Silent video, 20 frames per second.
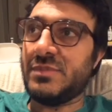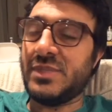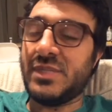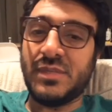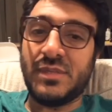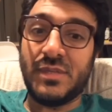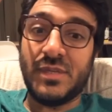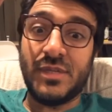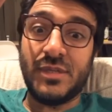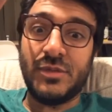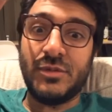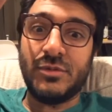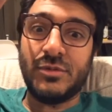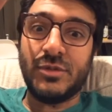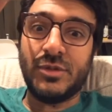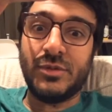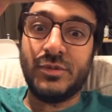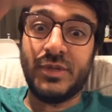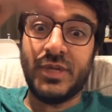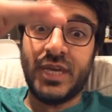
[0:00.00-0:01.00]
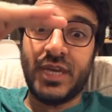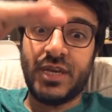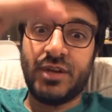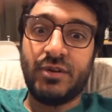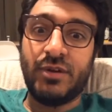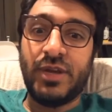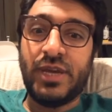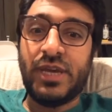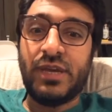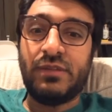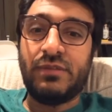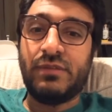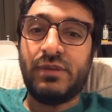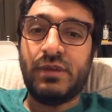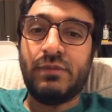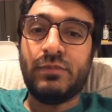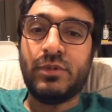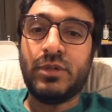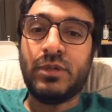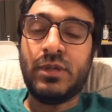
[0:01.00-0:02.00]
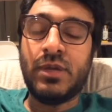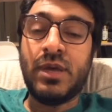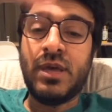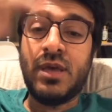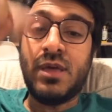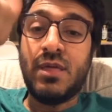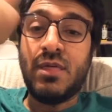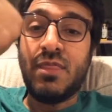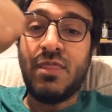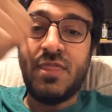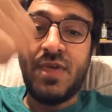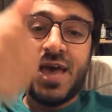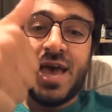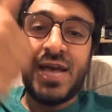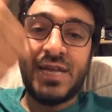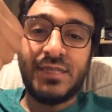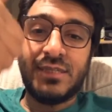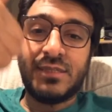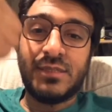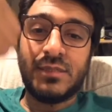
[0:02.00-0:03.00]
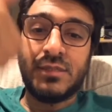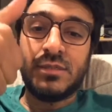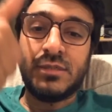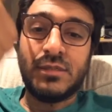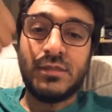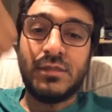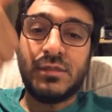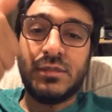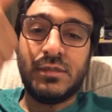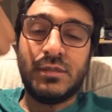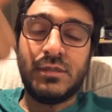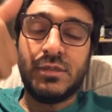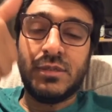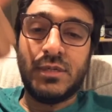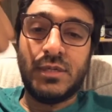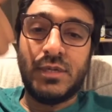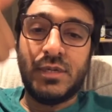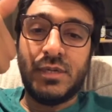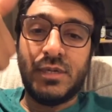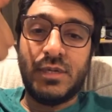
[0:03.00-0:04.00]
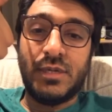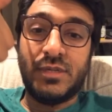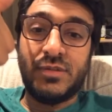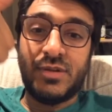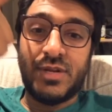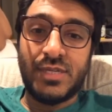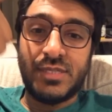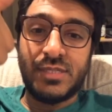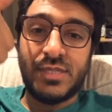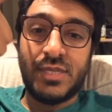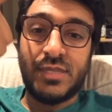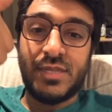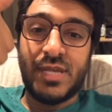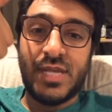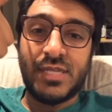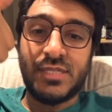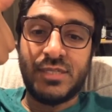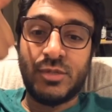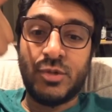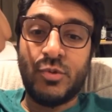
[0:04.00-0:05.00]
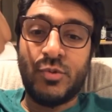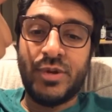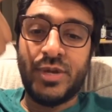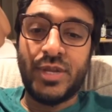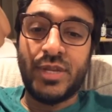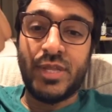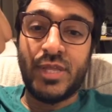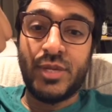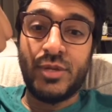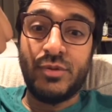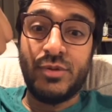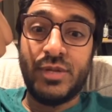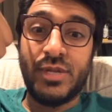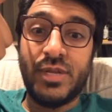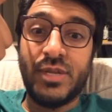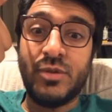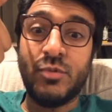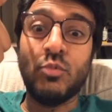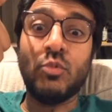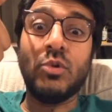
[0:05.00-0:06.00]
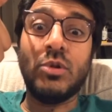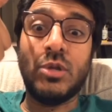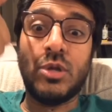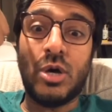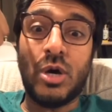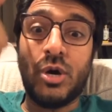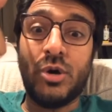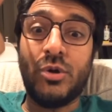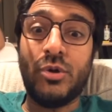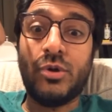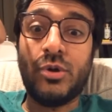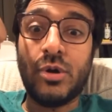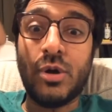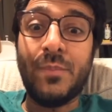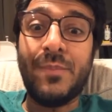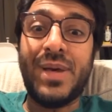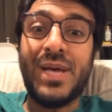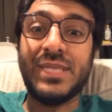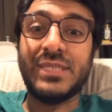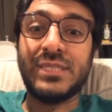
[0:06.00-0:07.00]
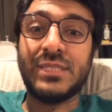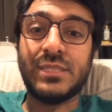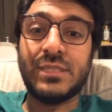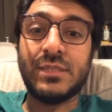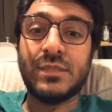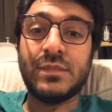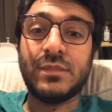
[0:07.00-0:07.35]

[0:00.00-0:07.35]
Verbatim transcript: and then you're doing a create table, that uh, trans that query that you did will auto commit.